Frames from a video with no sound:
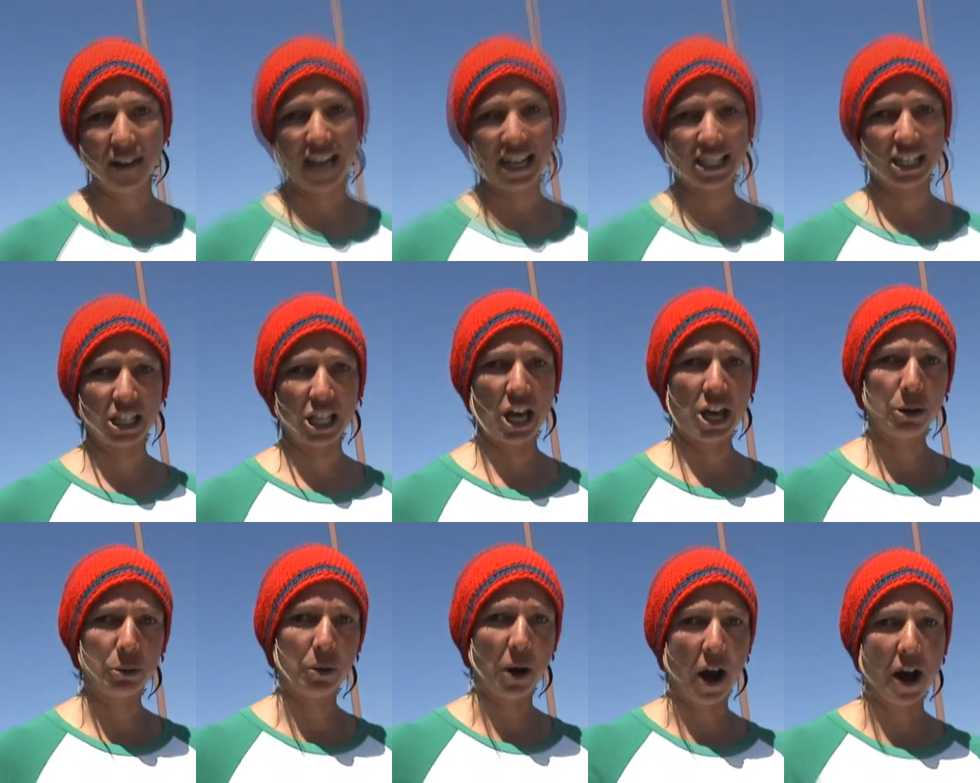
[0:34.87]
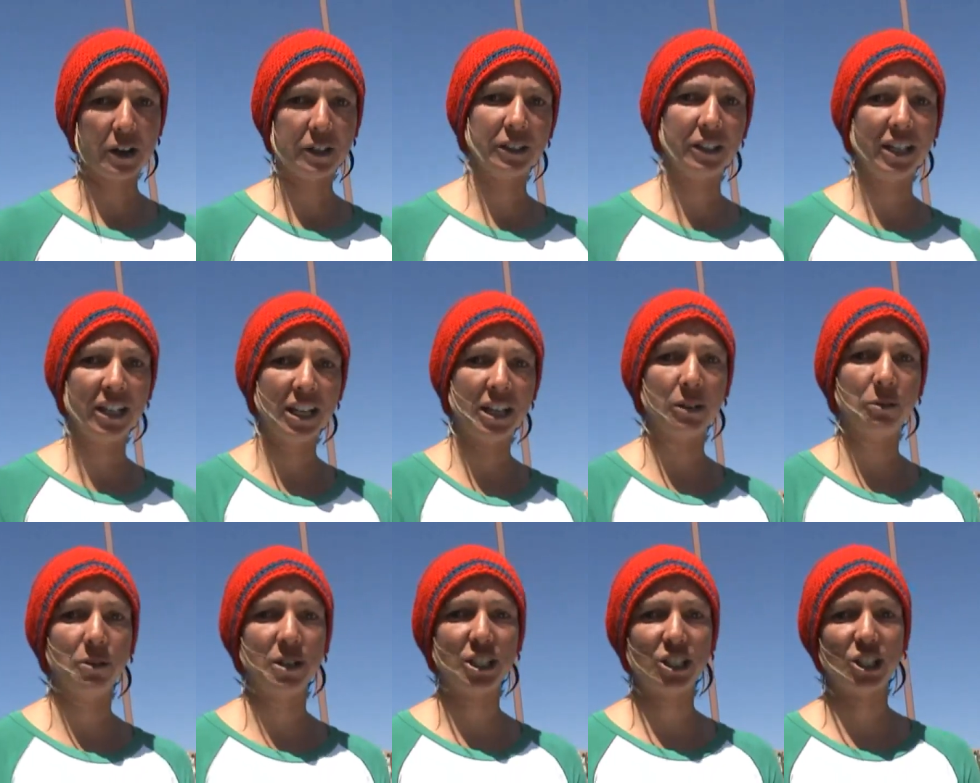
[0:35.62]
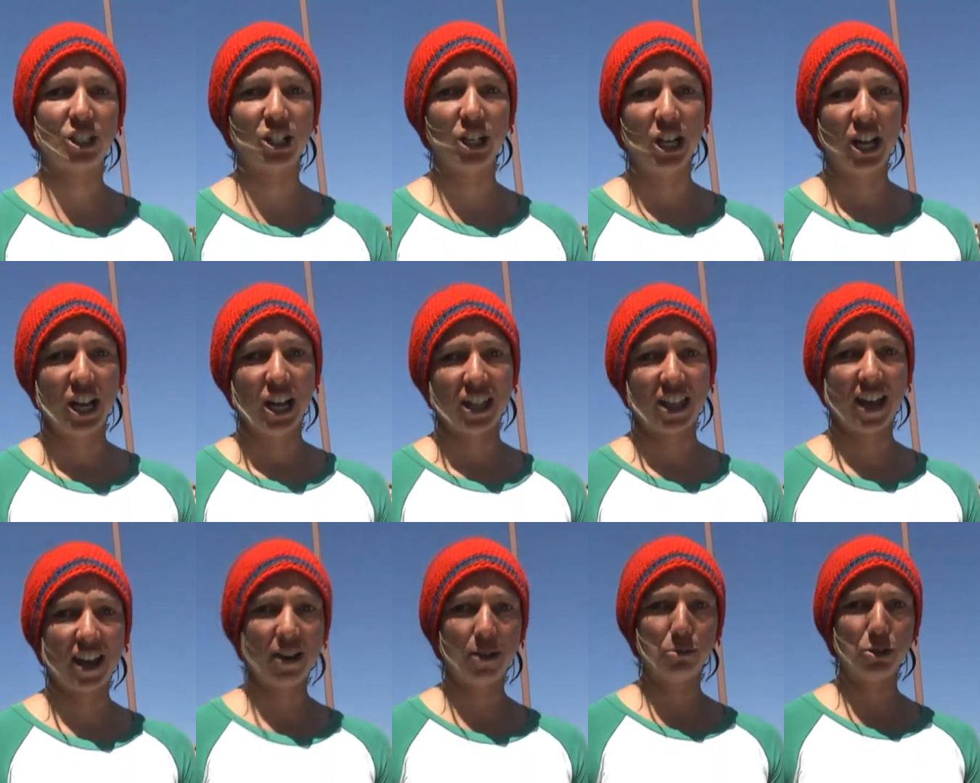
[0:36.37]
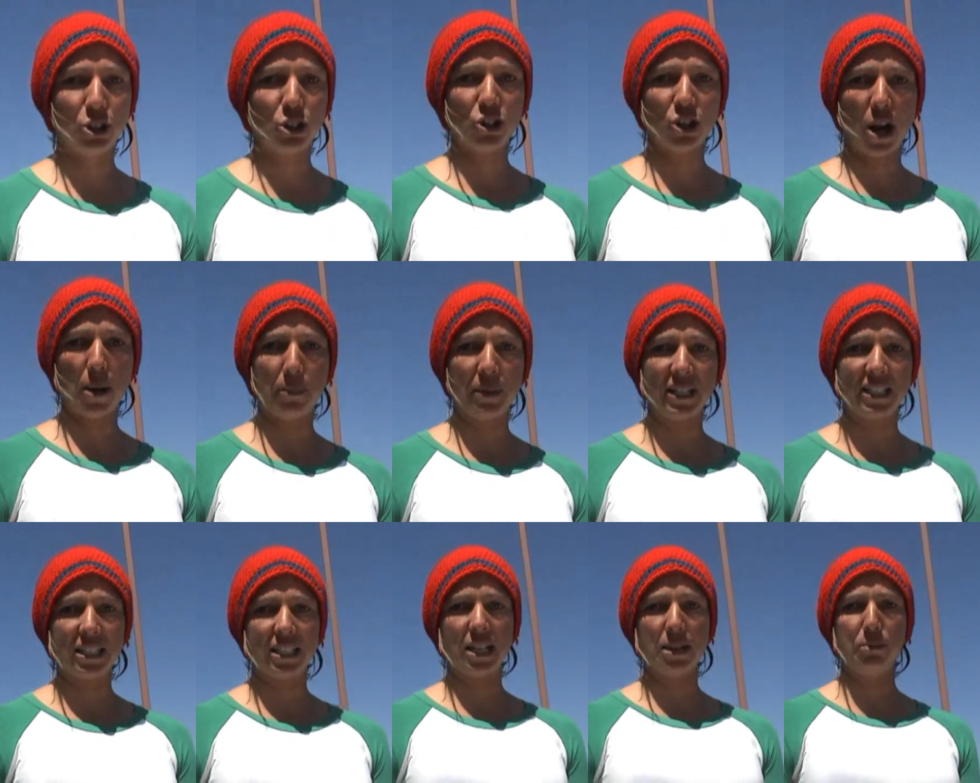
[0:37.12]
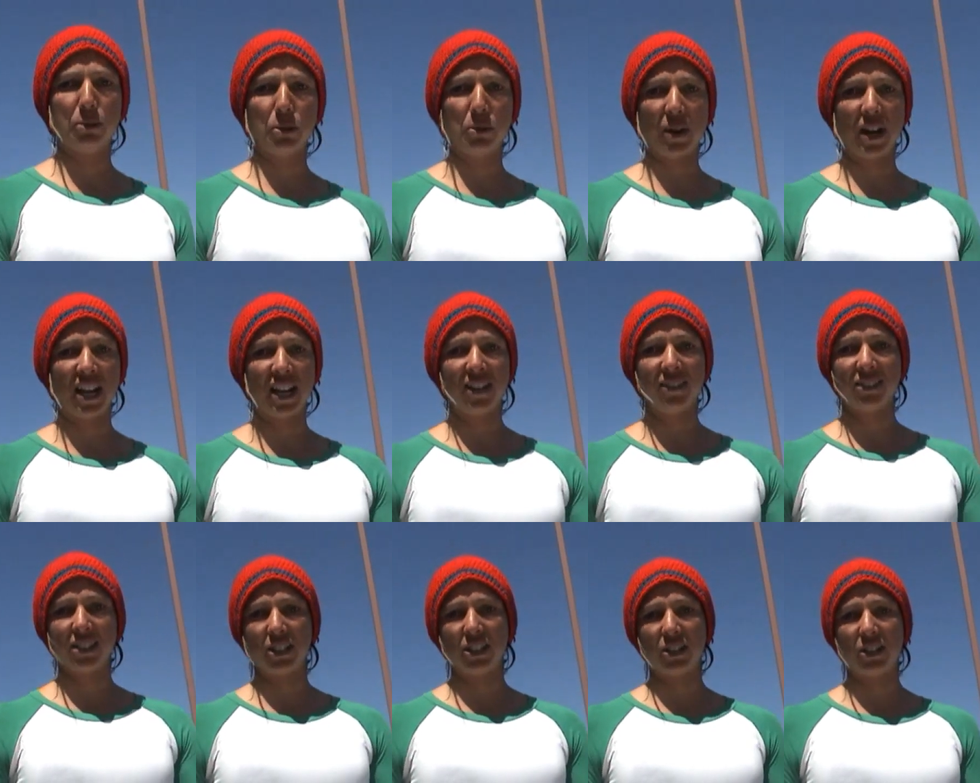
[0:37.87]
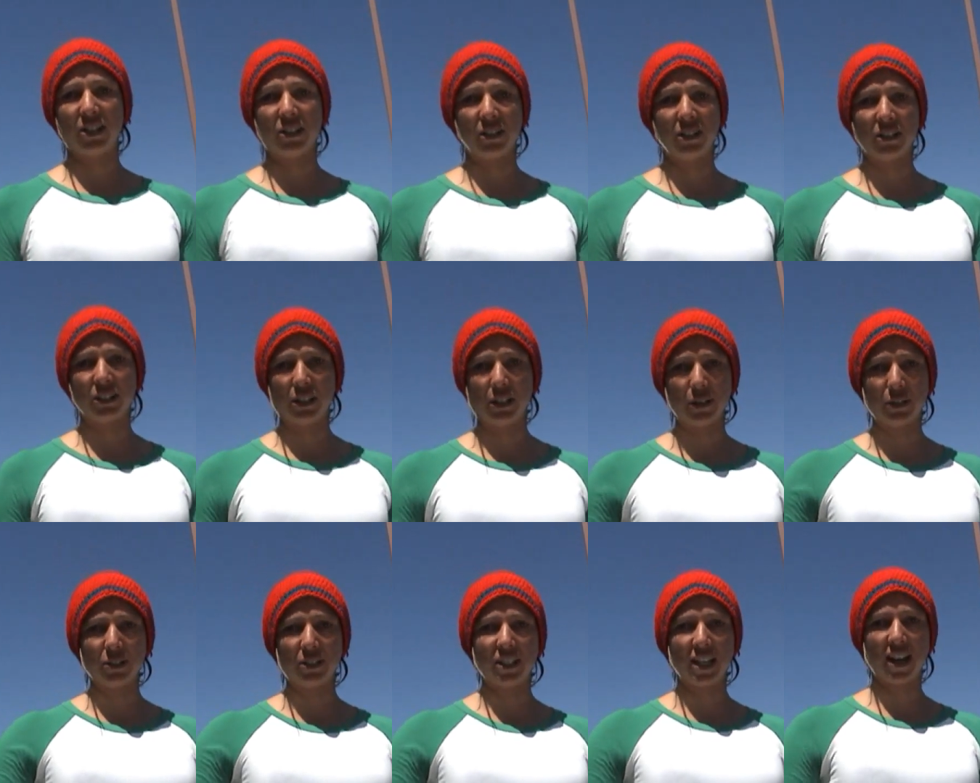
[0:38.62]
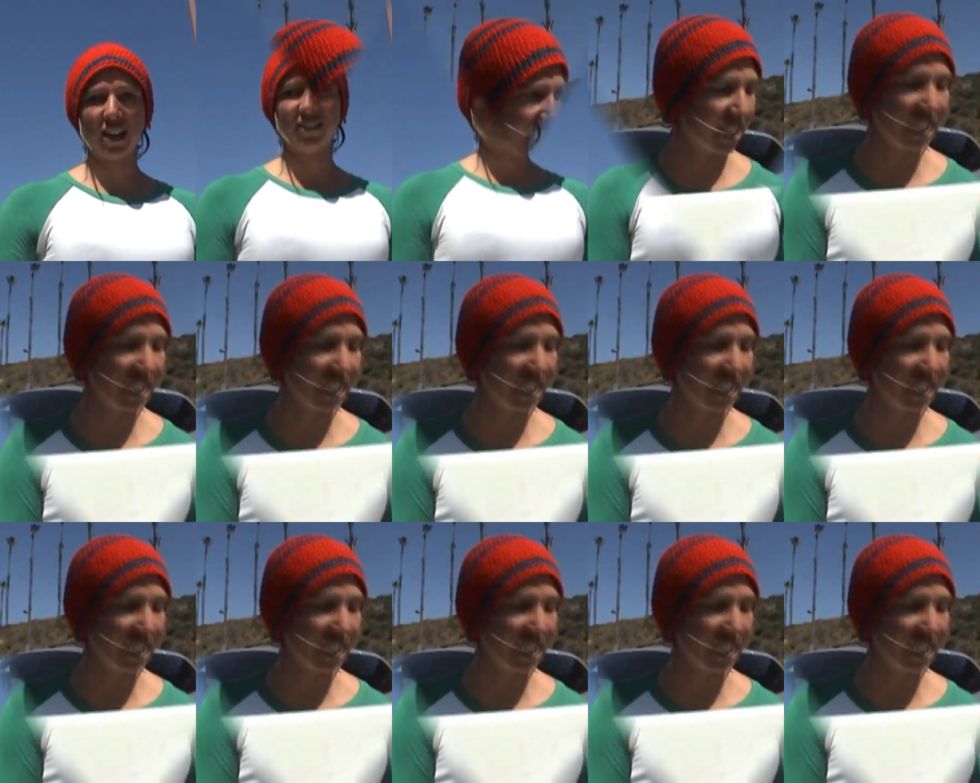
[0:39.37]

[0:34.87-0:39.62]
It has a lot of rocker in it, which that helps you drop in steeper waves and you don't nose dive.